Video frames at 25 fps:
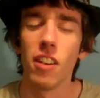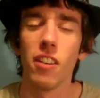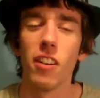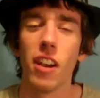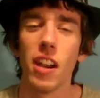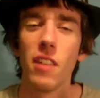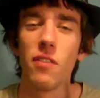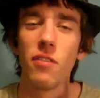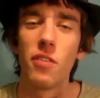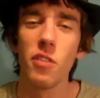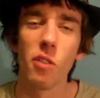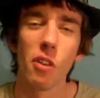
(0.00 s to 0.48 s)

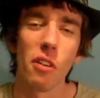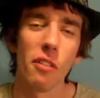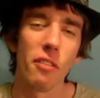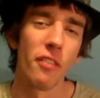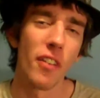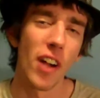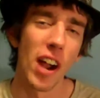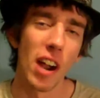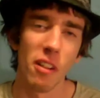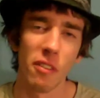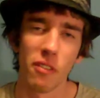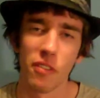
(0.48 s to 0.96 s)
alright, if you're a
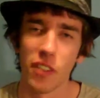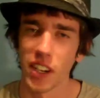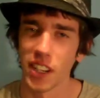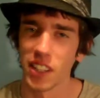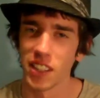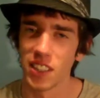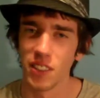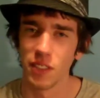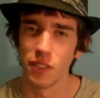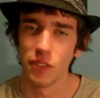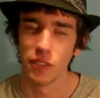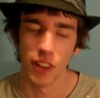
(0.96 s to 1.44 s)
Final
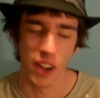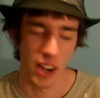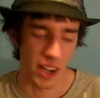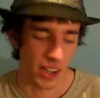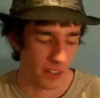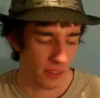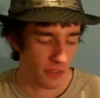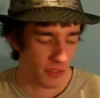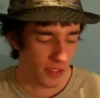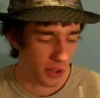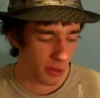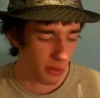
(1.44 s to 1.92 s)
Fantasy
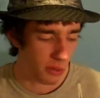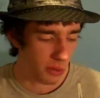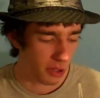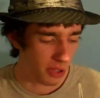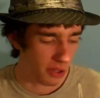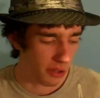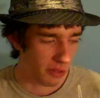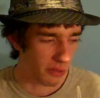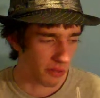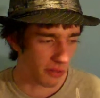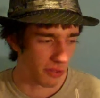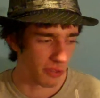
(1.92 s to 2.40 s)
fan, if you
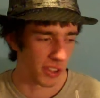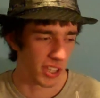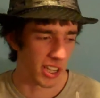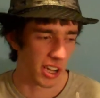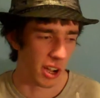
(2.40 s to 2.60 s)
love